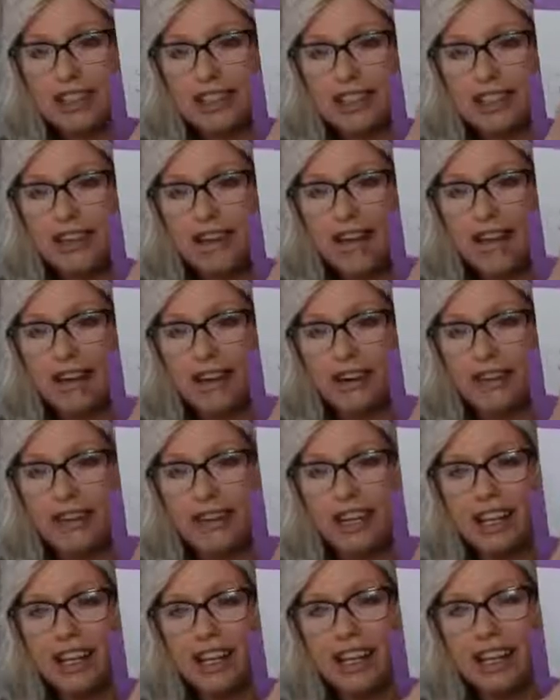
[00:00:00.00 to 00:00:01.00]
it
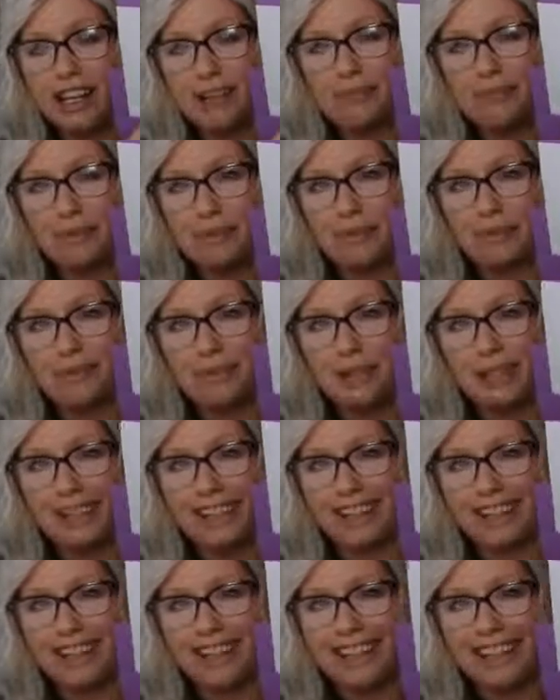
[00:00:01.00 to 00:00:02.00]
out and put
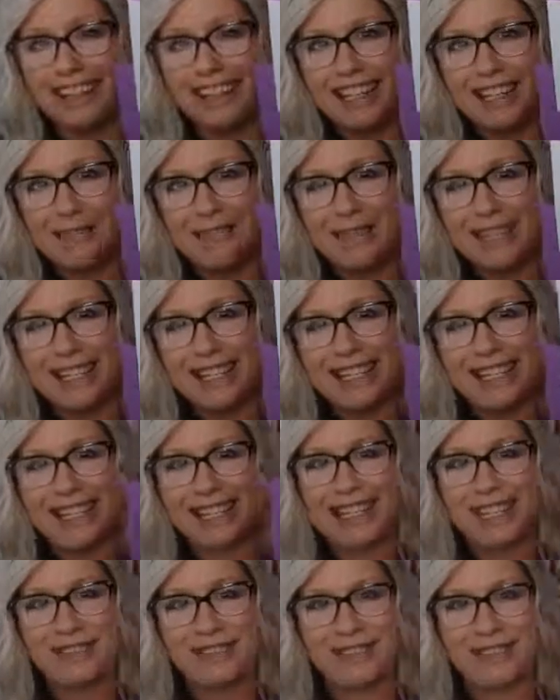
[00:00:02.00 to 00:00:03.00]
me, because
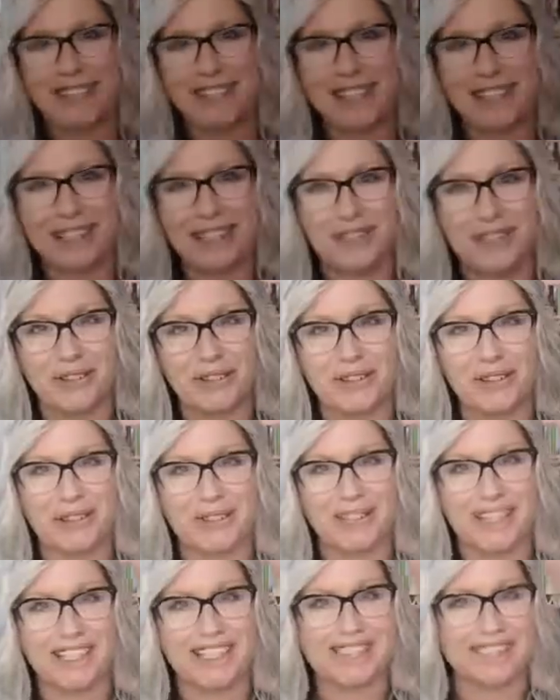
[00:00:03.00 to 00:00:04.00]
that's really the truth
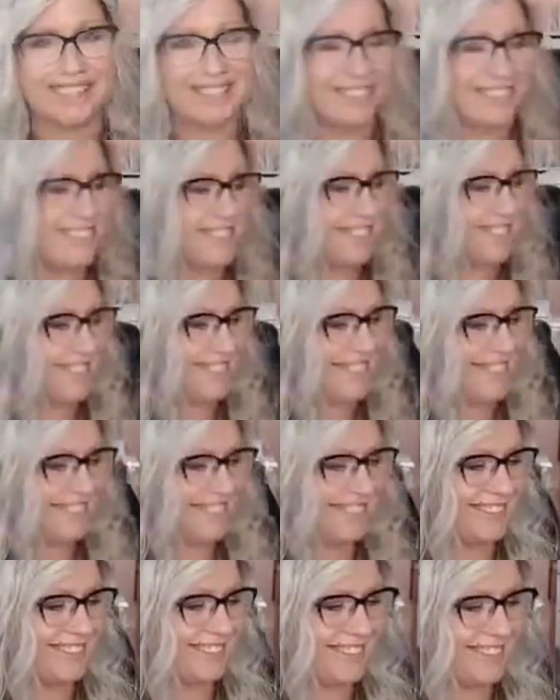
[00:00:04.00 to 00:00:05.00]
of it.
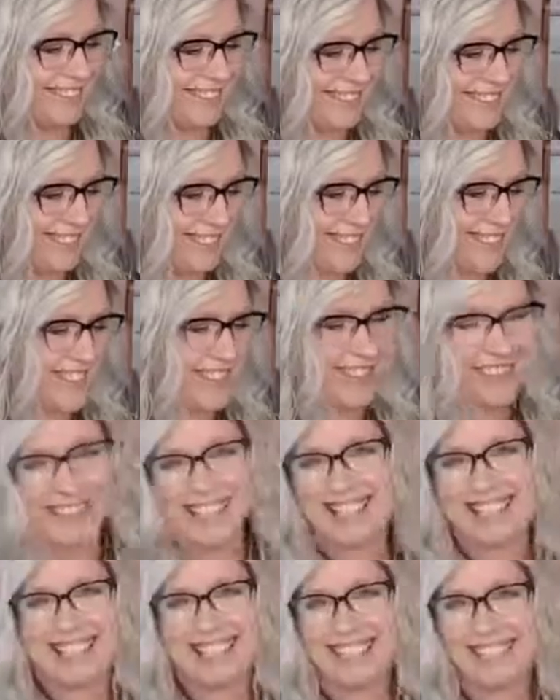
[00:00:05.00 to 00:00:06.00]
I'm so
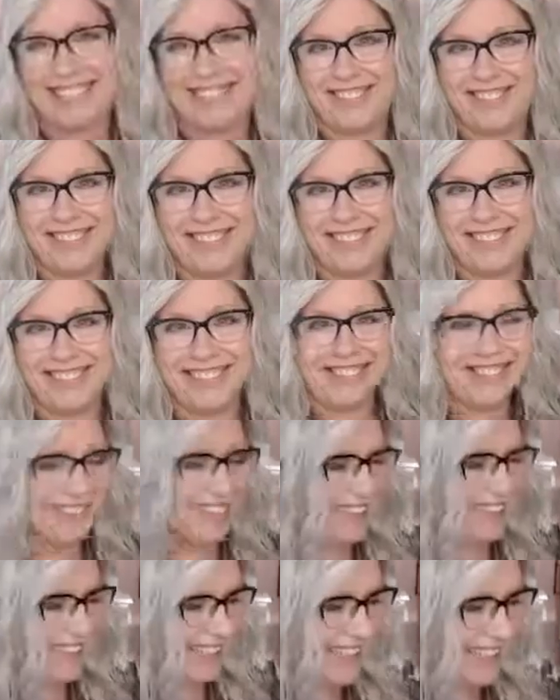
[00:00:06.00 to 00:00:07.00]
excited for you.
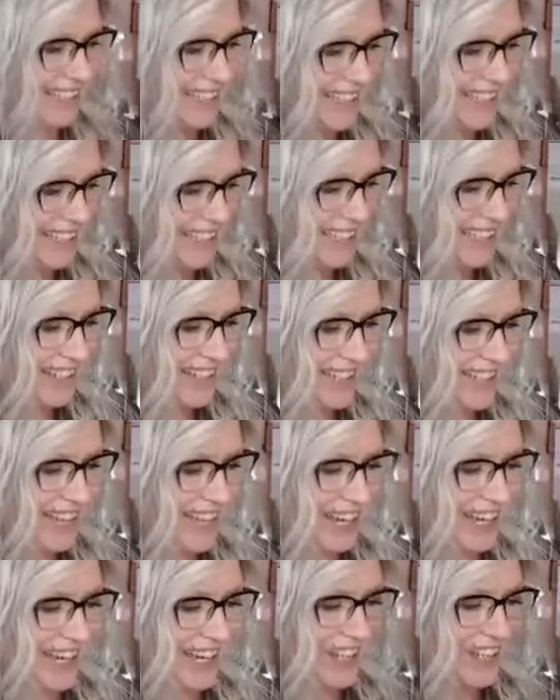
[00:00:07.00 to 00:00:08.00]

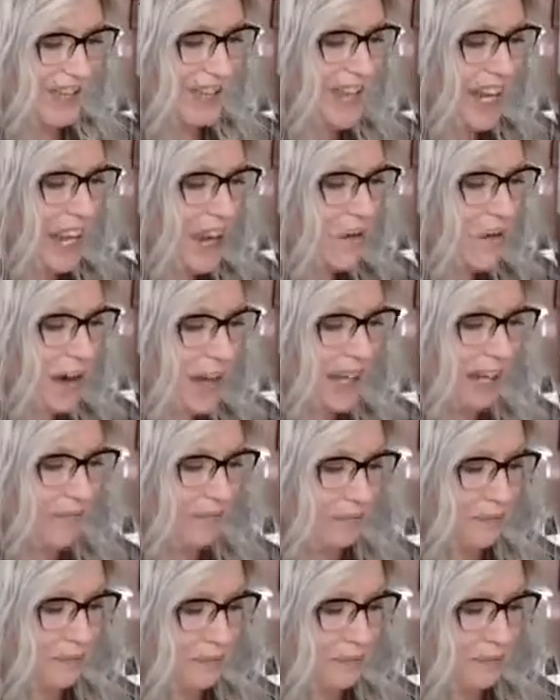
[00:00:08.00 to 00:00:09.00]
Okay, so day
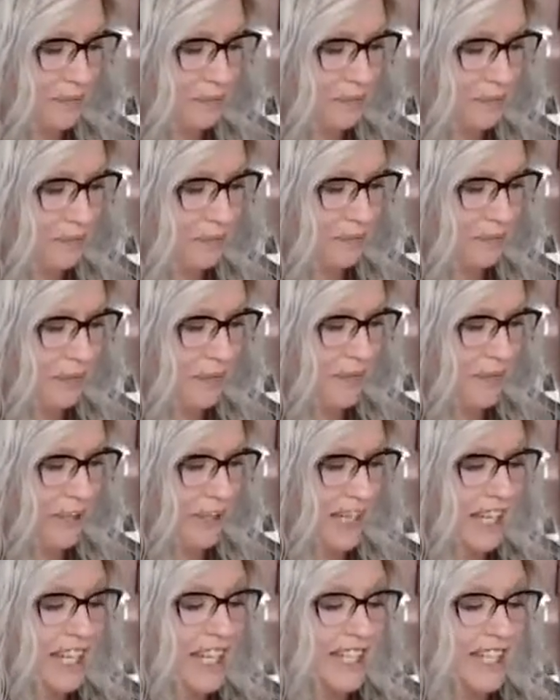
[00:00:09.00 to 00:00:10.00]
1.
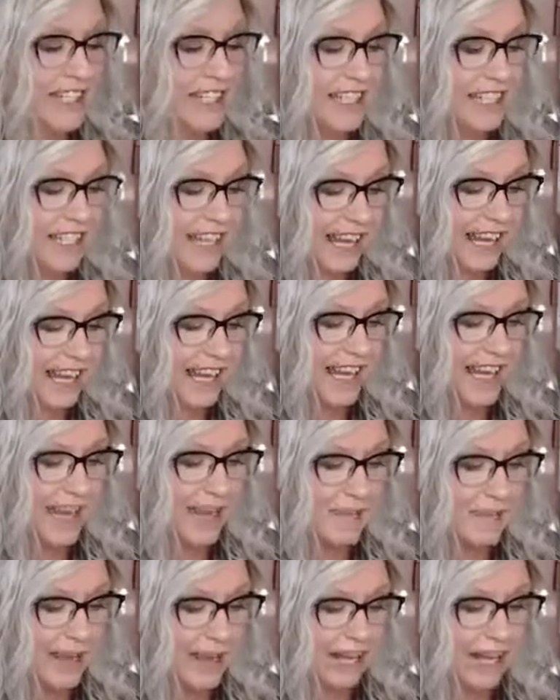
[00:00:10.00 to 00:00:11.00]
Today
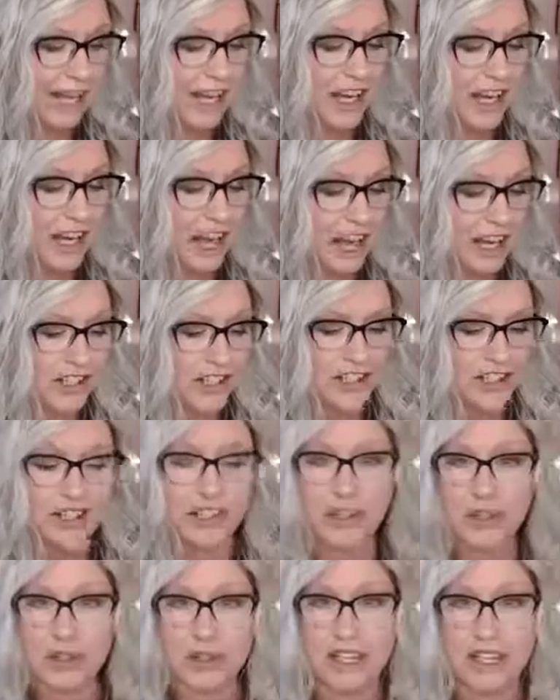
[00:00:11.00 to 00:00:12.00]
I make a conscious
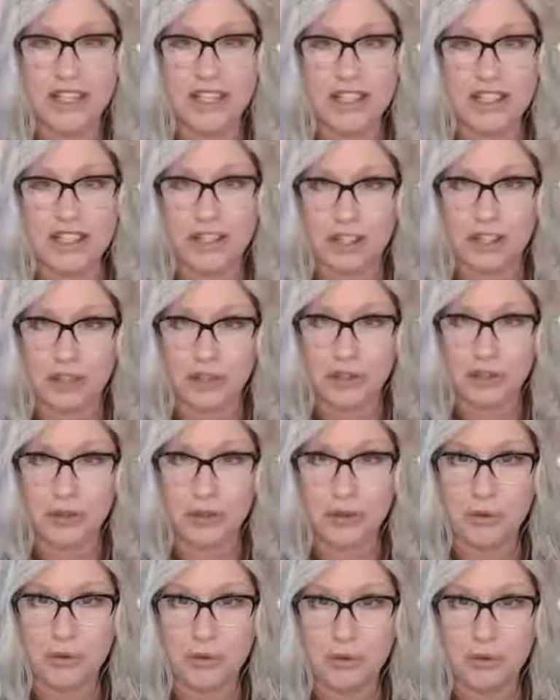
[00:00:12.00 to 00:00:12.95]
choice to,